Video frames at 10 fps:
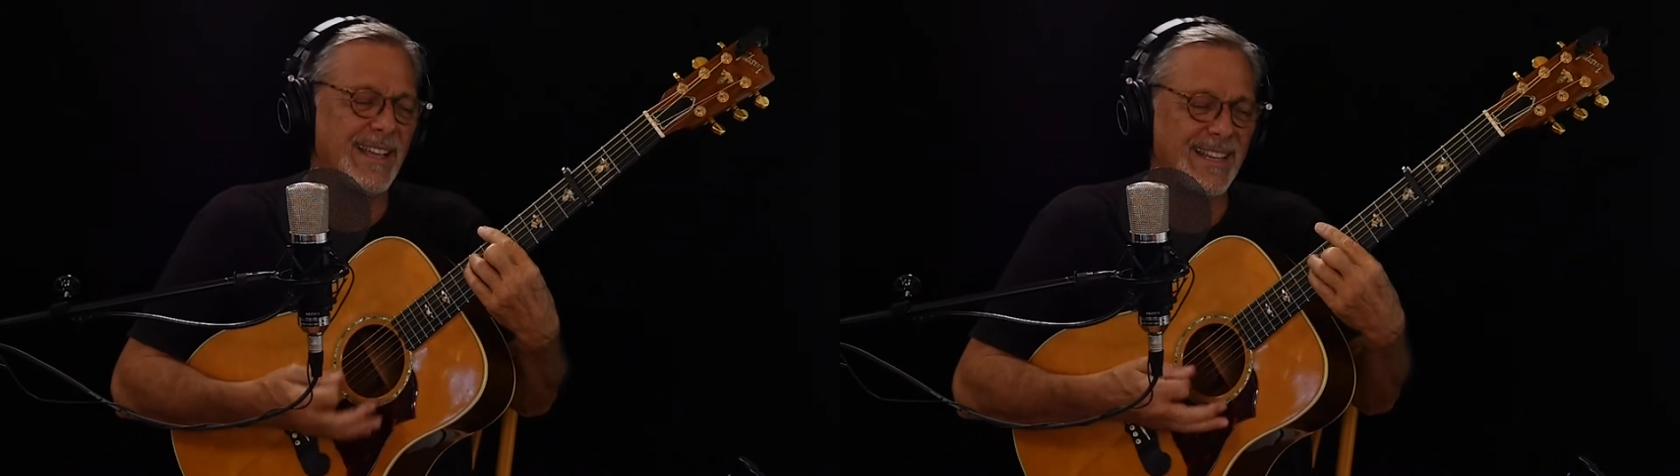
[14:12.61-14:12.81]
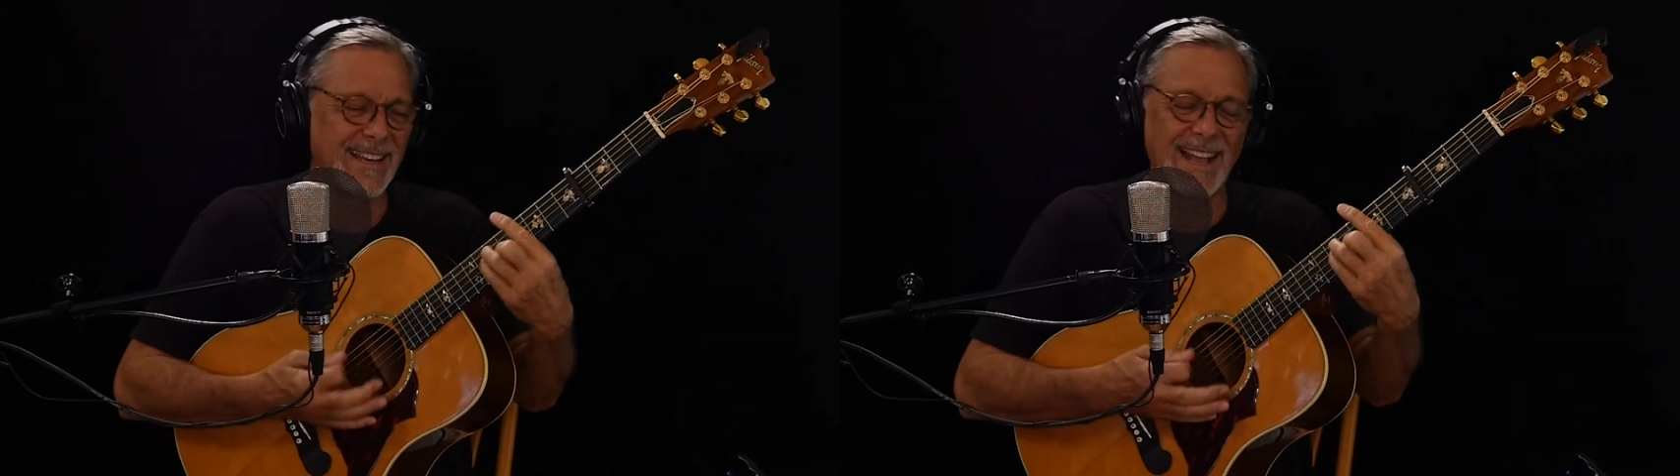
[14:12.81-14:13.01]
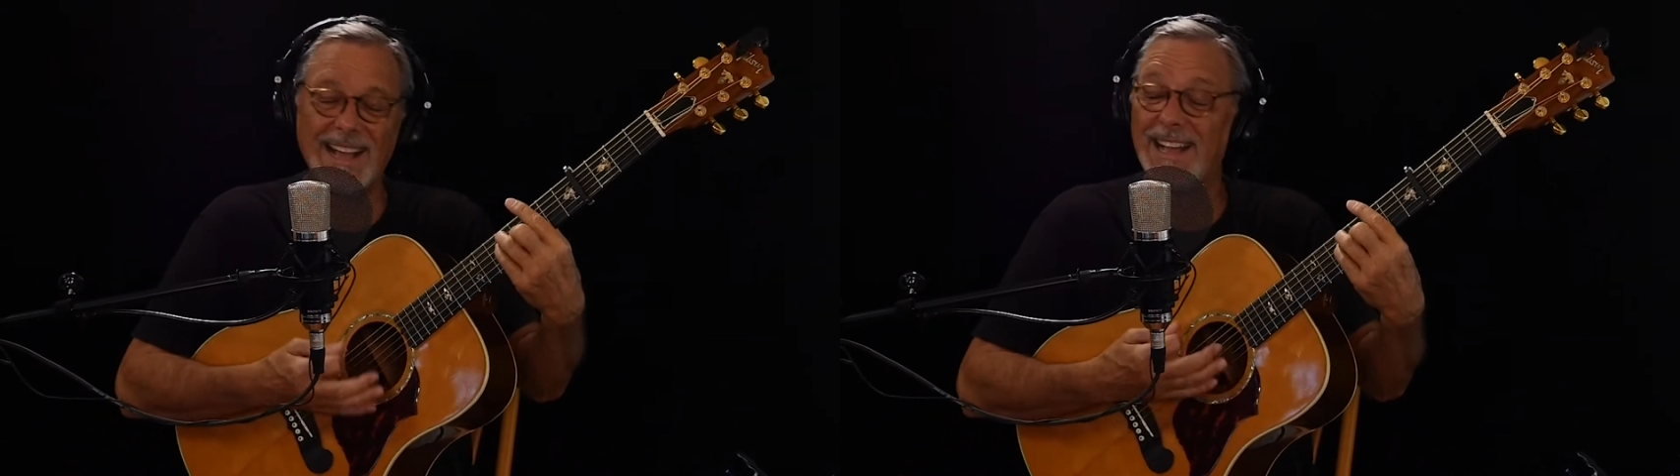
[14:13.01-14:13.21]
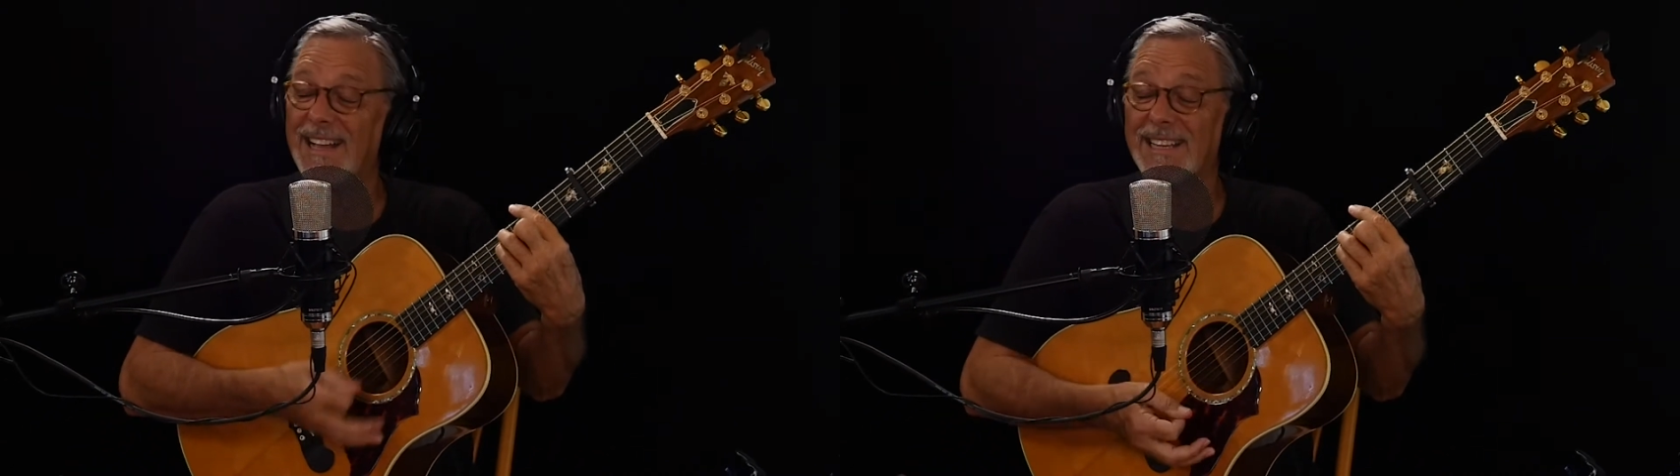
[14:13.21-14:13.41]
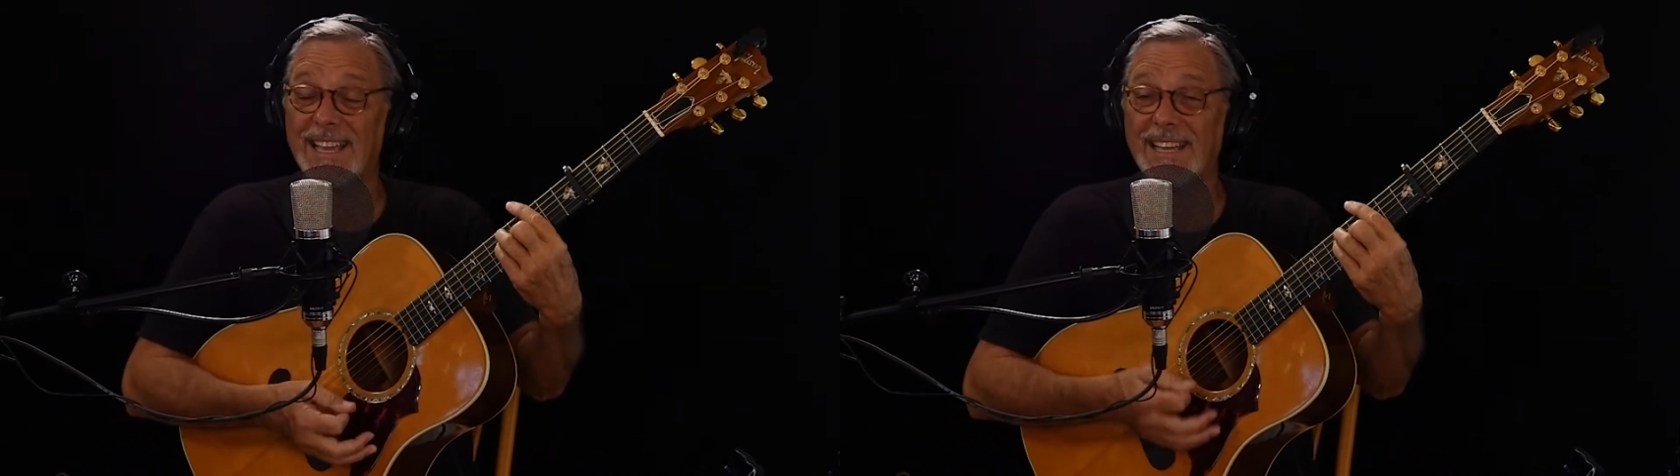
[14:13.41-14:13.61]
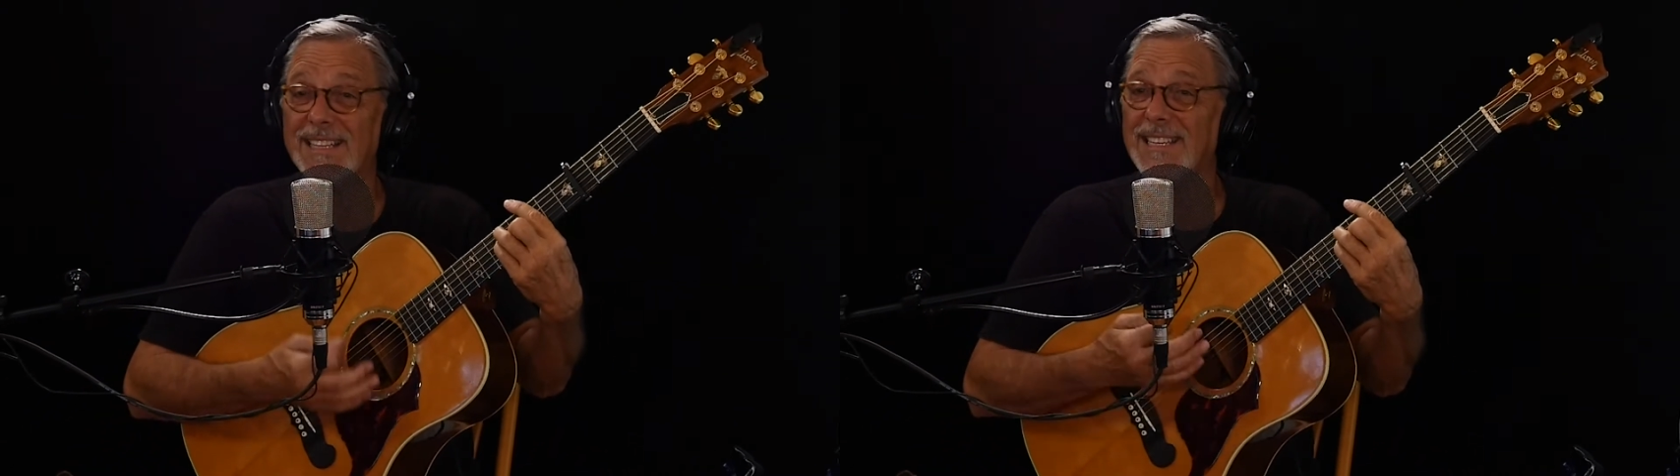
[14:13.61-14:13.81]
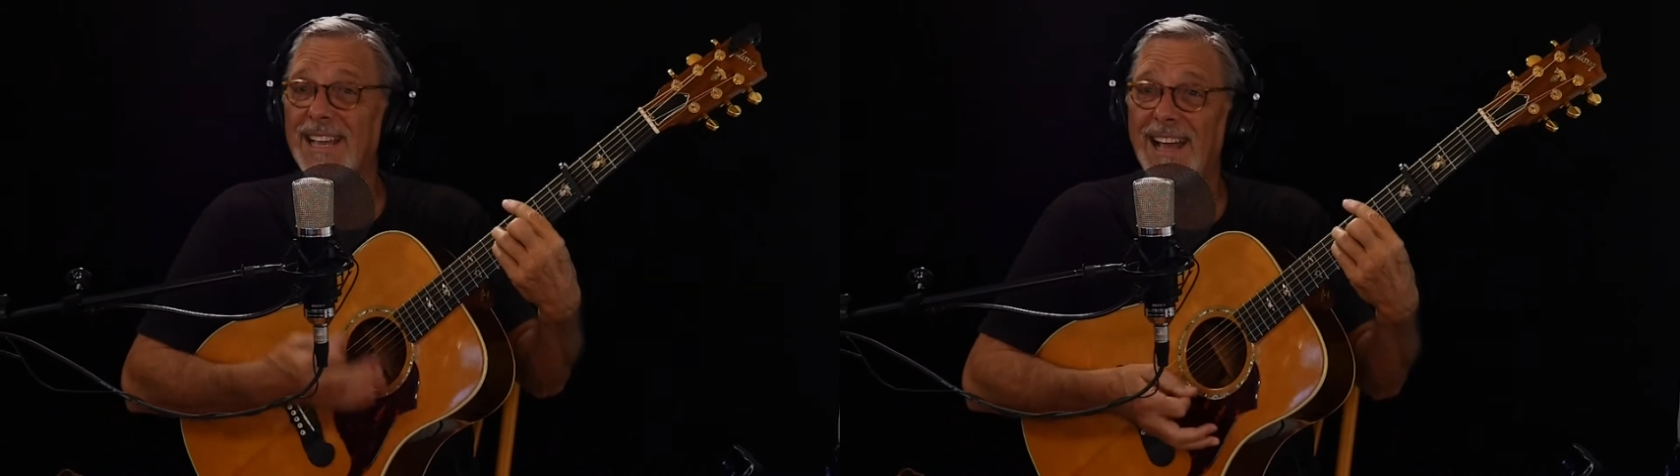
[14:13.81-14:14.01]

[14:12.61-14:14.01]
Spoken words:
And I can't say